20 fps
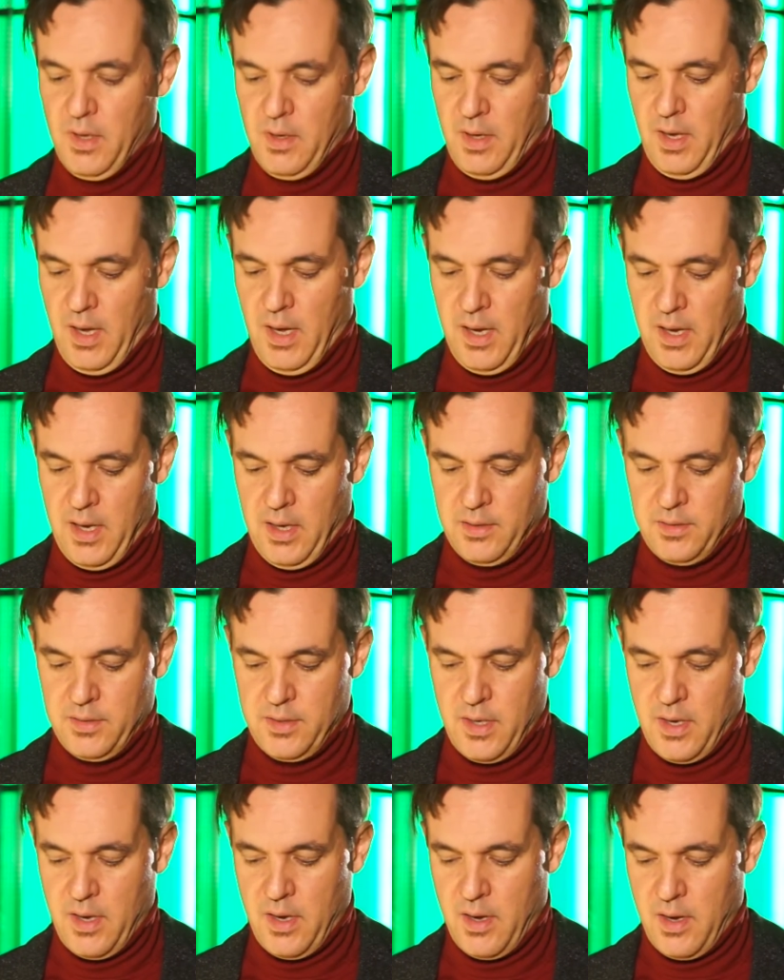
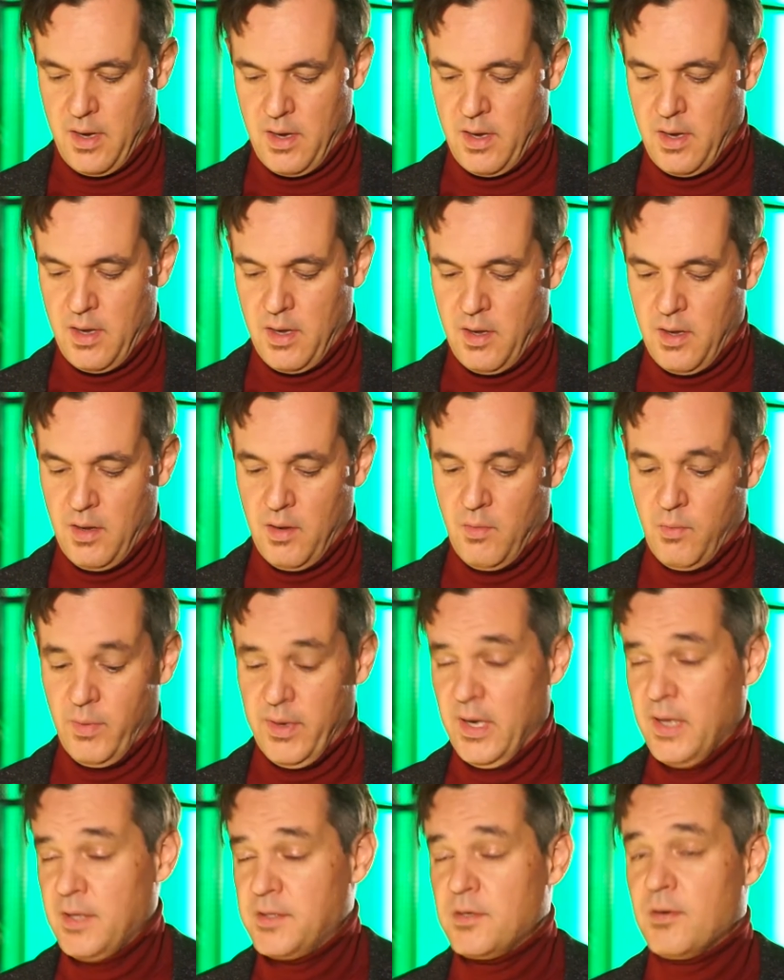And uh,
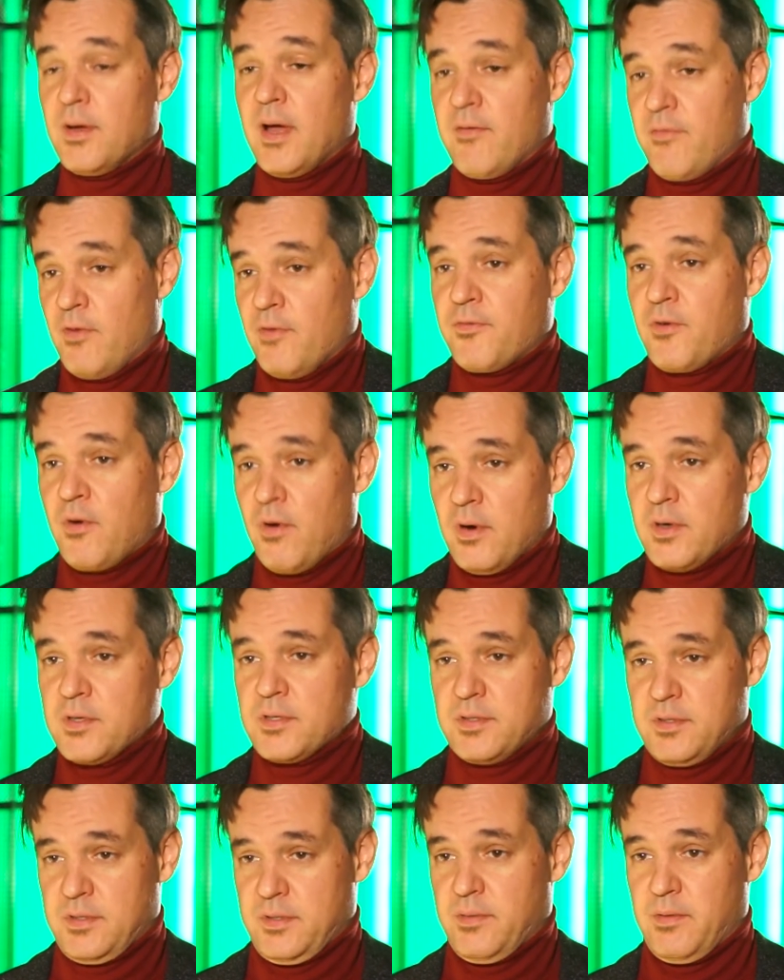we need to have, of
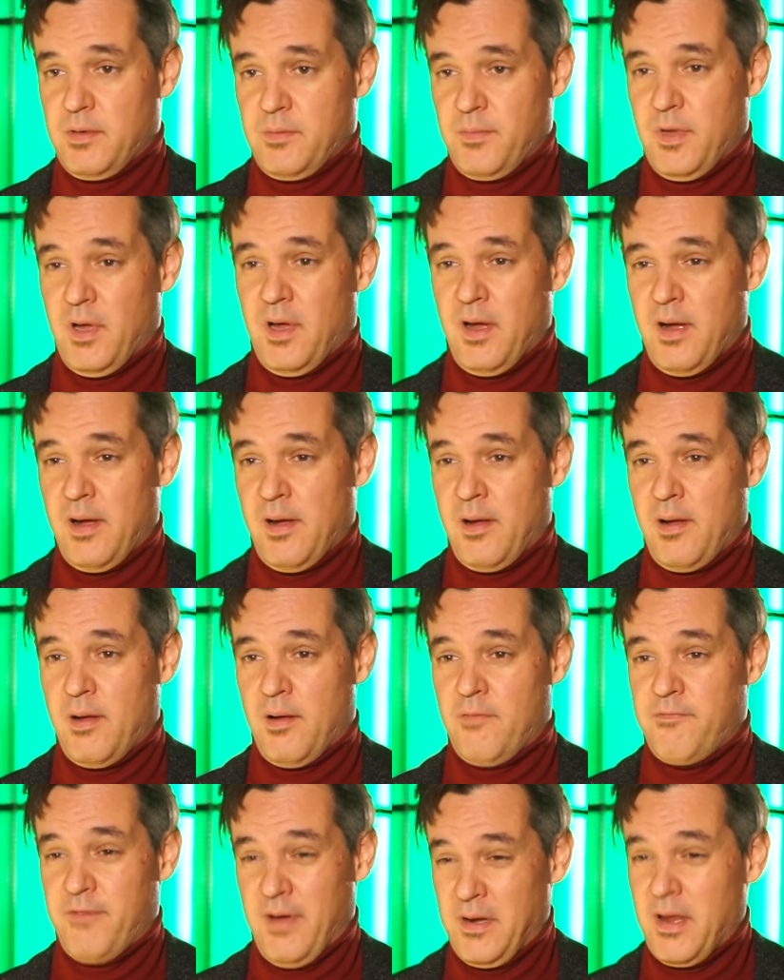course,
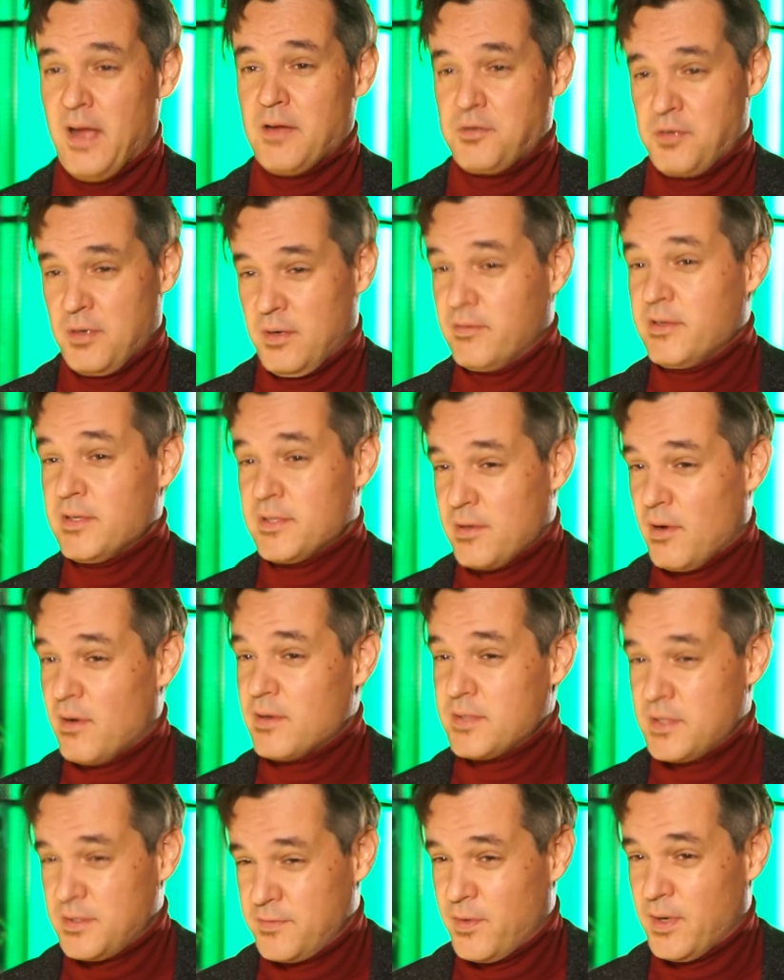uh, financial
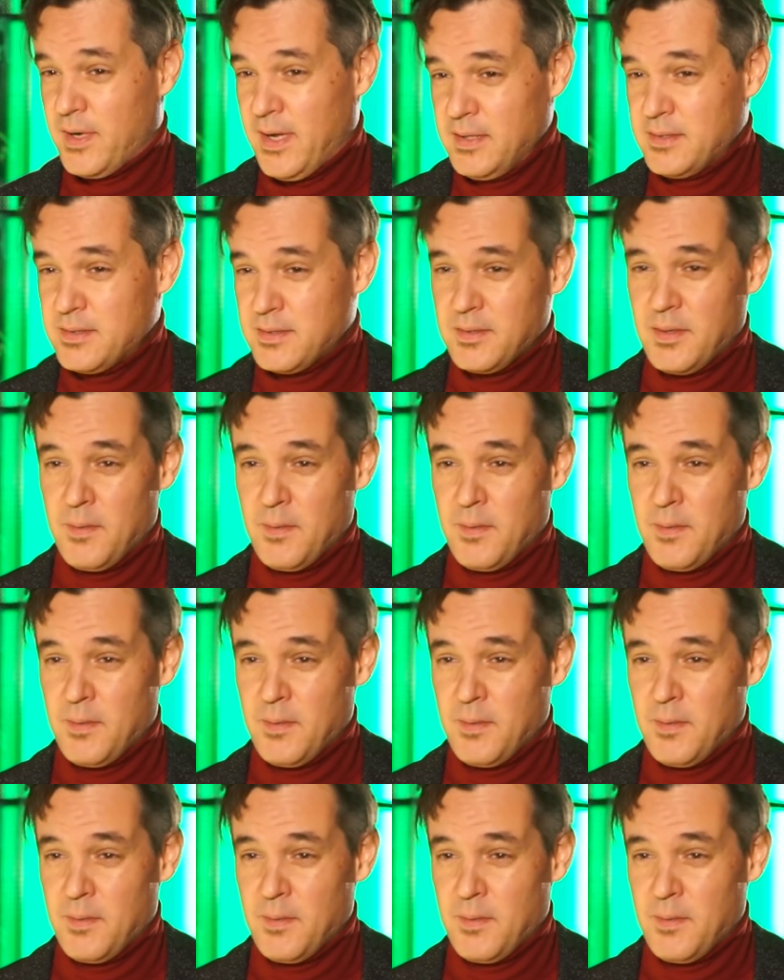resources for that.